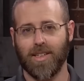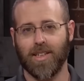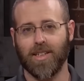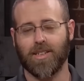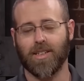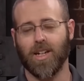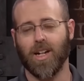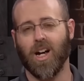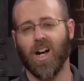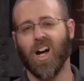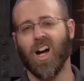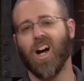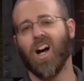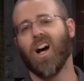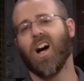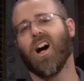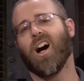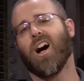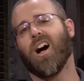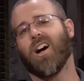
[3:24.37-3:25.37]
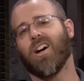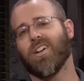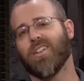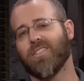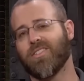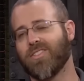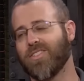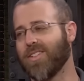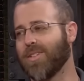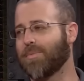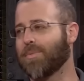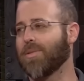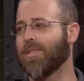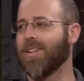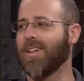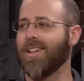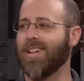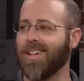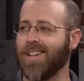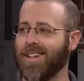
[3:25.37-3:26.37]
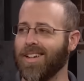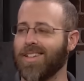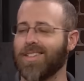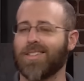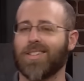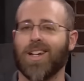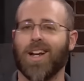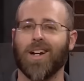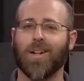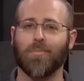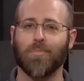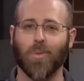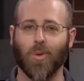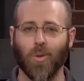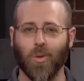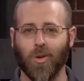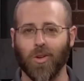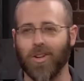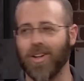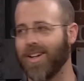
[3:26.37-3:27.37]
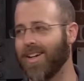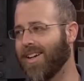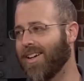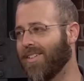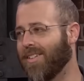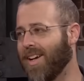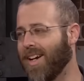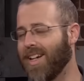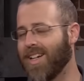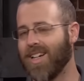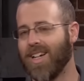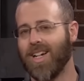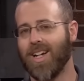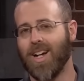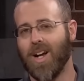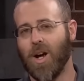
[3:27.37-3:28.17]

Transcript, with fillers: they say, oh, footprinting, it's kind of boring, right?